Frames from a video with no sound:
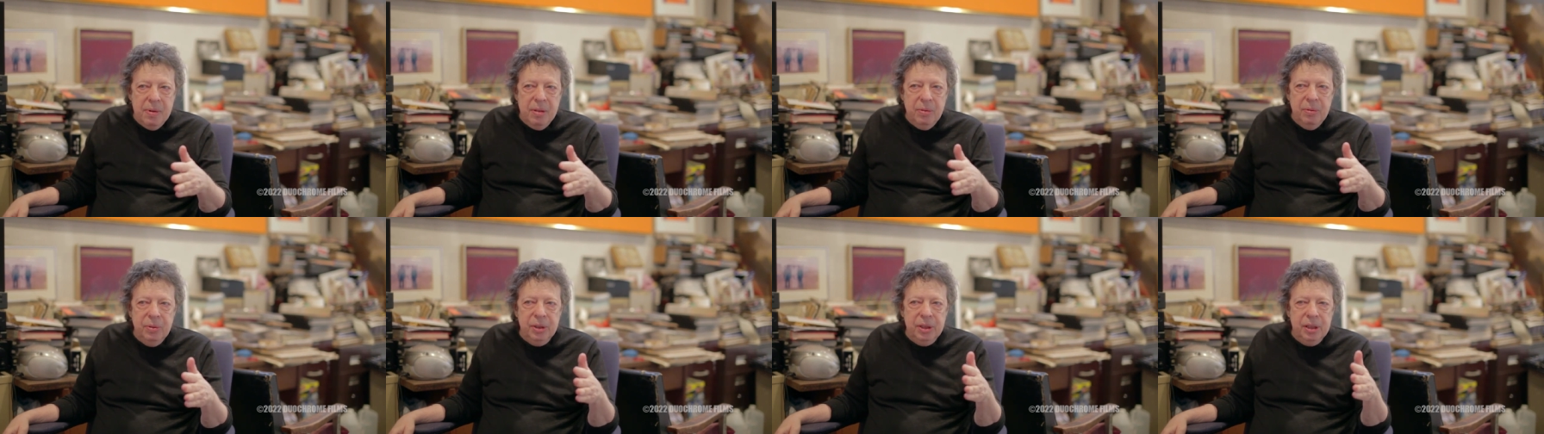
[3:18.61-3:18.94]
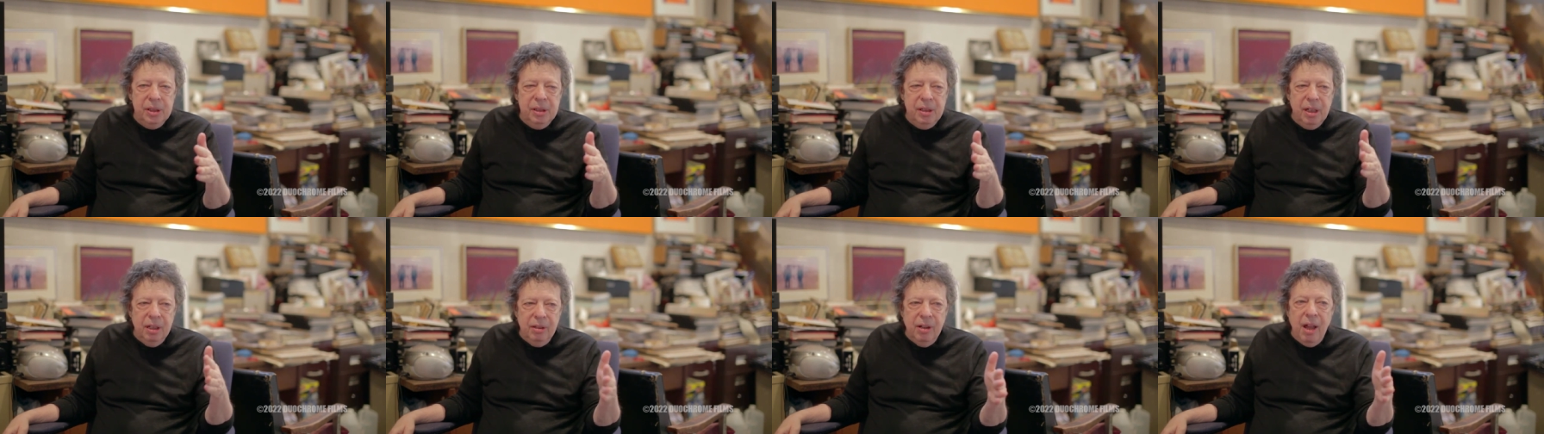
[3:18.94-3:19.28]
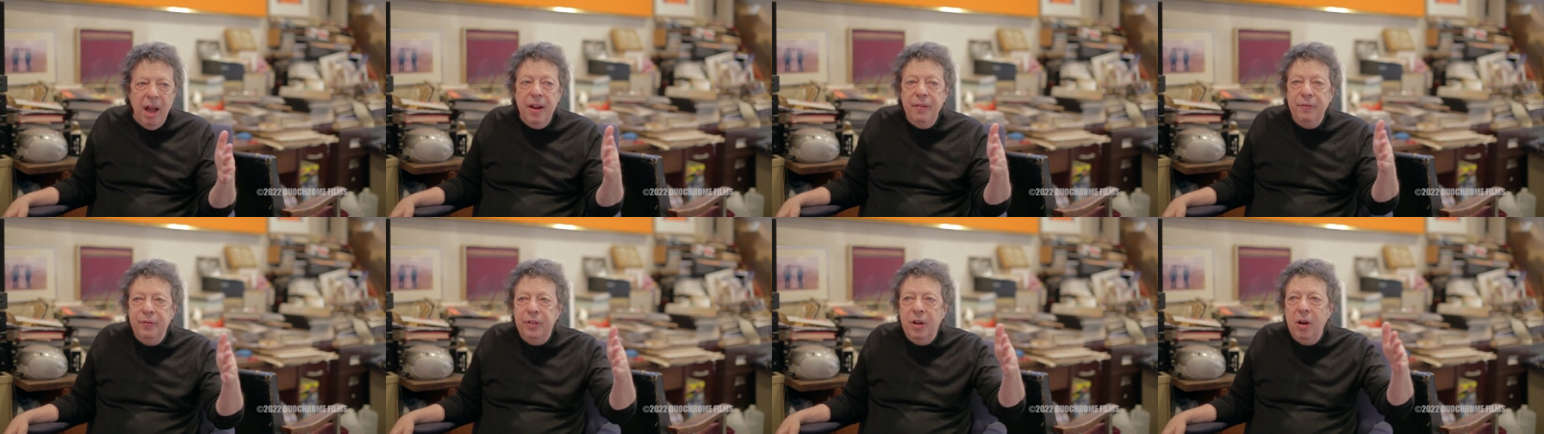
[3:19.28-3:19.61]
He was the
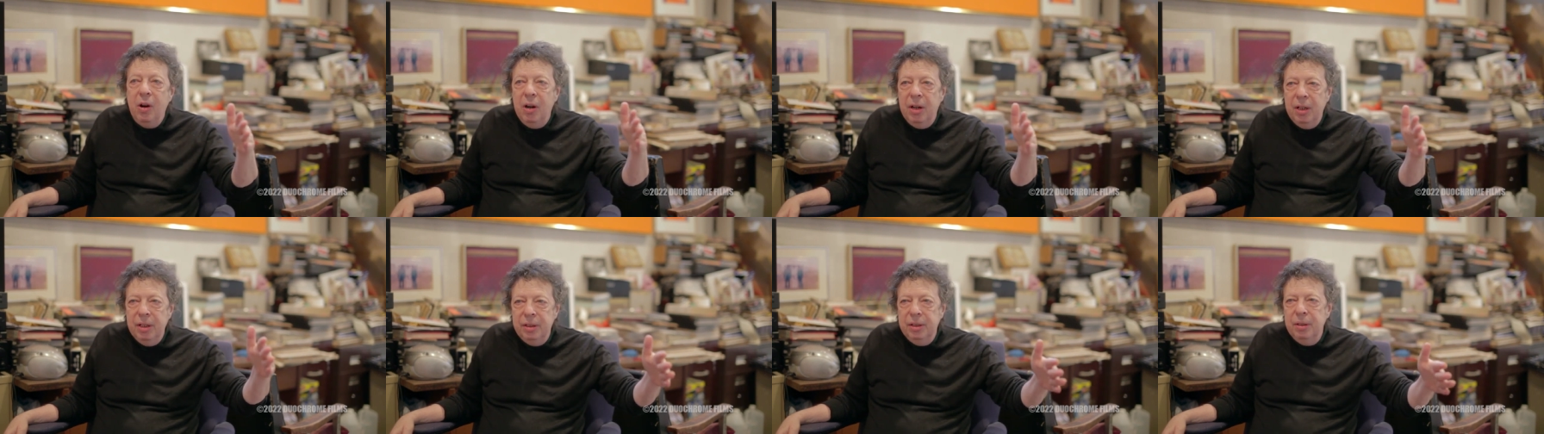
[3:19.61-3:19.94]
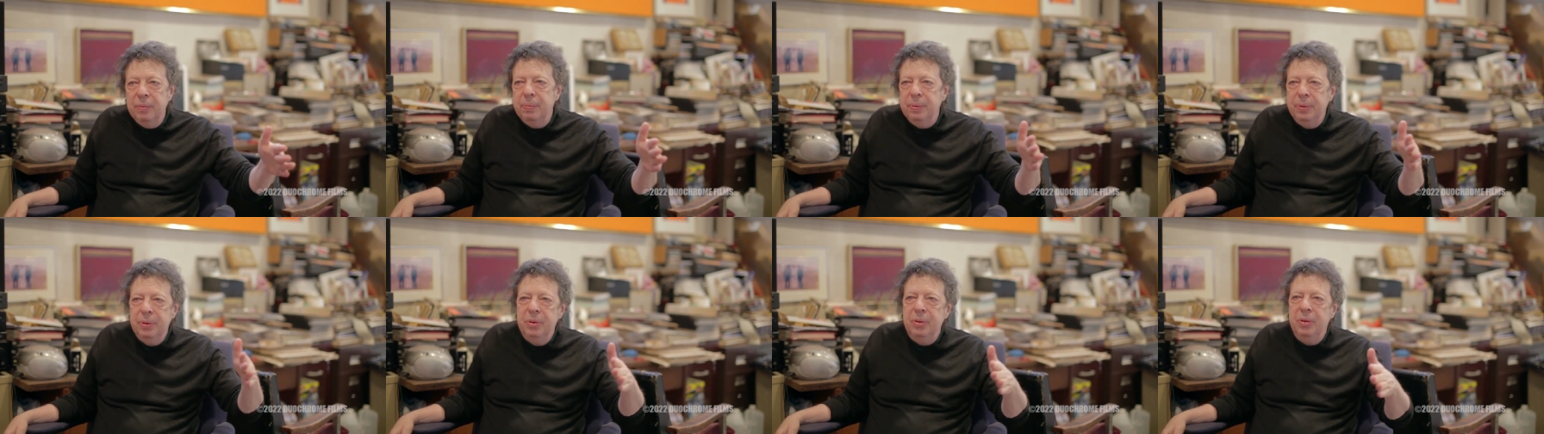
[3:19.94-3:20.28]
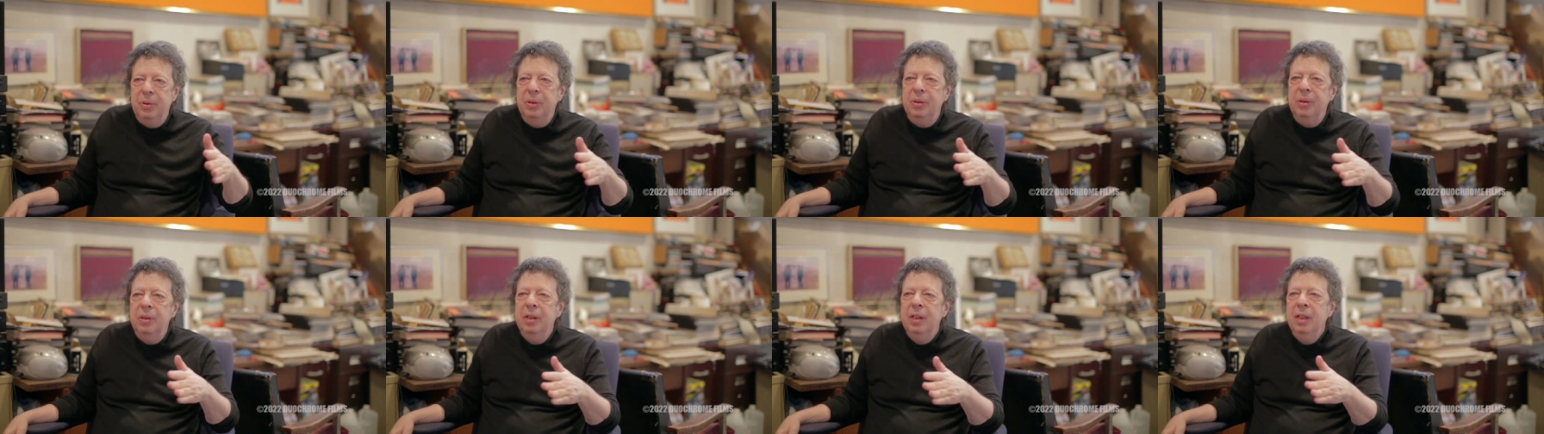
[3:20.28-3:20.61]
lifeguard at the
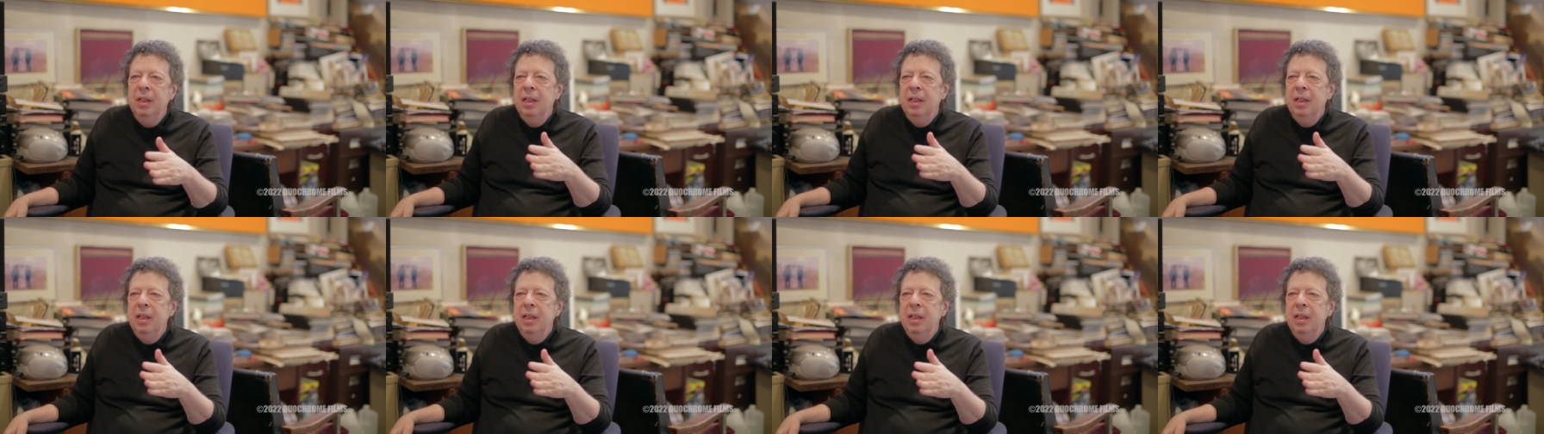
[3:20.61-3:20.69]
pool.